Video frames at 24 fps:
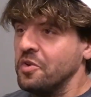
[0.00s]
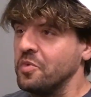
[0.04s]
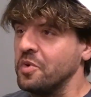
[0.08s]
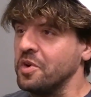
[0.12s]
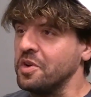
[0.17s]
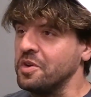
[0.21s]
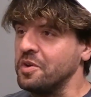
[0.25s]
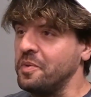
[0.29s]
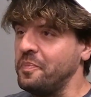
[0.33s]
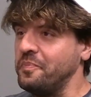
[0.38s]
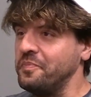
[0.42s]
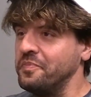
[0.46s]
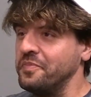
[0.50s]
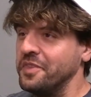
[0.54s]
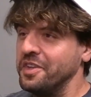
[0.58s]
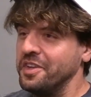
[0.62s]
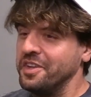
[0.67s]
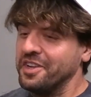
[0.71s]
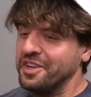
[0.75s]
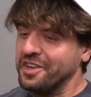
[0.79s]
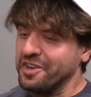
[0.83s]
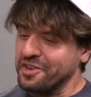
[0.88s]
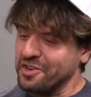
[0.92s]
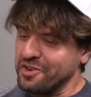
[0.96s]
Well,
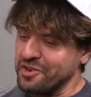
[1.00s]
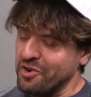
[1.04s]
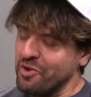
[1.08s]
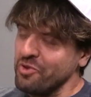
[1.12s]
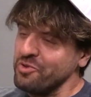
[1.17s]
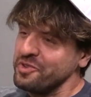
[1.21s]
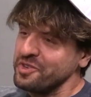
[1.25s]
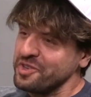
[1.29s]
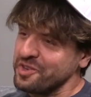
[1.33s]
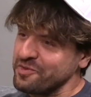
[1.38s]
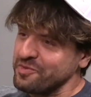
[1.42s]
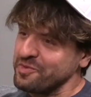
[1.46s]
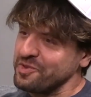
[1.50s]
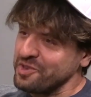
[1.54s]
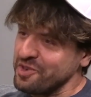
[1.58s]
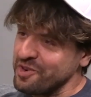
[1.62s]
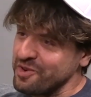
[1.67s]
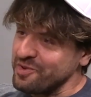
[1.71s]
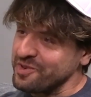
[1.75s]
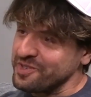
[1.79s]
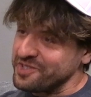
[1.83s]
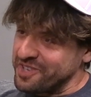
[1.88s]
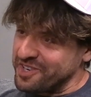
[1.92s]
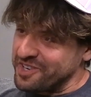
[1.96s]
only if we
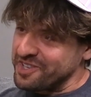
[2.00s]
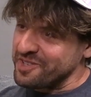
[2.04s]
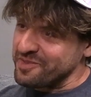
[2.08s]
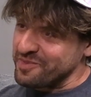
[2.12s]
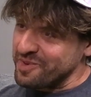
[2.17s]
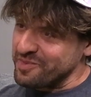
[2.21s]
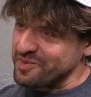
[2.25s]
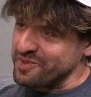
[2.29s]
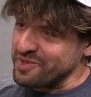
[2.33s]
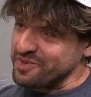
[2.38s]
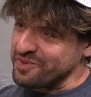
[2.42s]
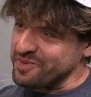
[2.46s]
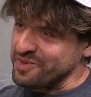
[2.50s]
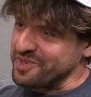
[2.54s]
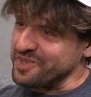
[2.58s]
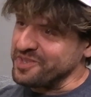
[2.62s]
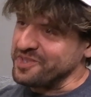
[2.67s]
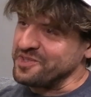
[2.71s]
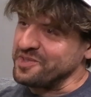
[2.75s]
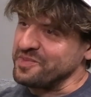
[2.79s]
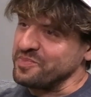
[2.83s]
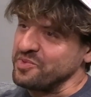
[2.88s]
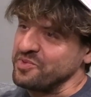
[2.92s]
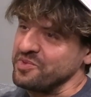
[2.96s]
know exactly what we're doing
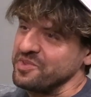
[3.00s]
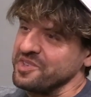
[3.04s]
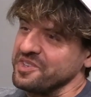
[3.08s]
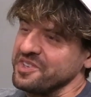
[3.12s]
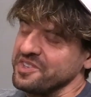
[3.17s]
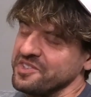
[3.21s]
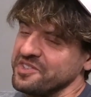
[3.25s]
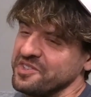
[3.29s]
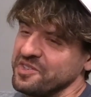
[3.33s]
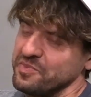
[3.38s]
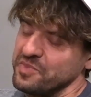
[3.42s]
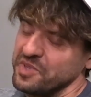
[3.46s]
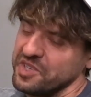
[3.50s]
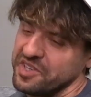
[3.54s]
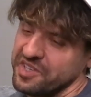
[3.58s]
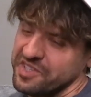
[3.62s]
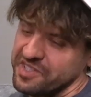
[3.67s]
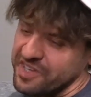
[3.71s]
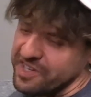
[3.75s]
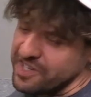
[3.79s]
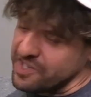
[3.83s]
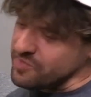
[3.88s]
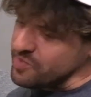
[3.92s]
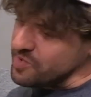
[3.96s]
is the point. And so
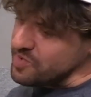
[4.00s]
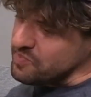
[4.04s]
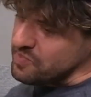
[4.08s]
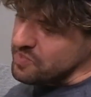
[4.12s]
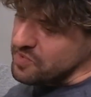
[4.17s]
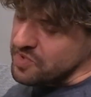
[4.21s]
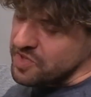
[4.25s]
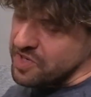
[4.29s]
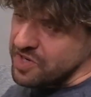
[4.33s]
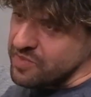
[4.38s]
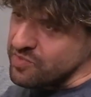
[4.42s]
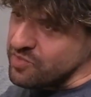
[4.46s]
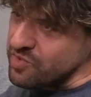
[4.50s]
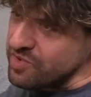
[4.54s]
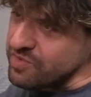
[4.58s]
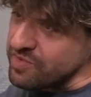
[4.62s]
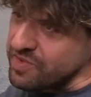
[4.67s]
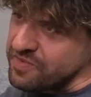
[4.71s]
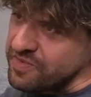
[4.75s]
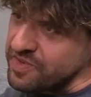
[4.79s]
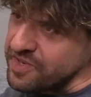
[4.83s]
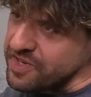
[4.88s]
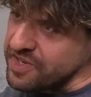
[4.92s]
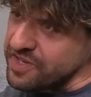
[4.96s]
because as we become more
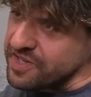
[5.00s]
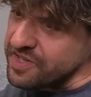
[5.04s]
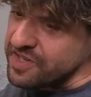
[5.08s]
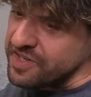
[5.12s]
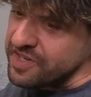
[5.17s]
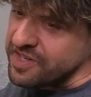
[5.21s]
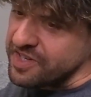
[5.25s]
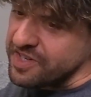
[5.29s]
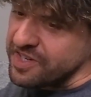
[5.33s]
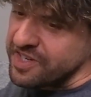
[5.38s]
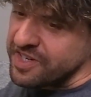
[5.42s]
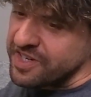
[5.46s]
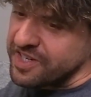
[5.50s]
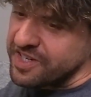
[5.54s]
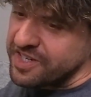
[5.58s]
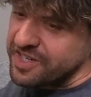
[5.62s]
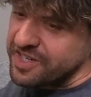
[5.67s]
refined,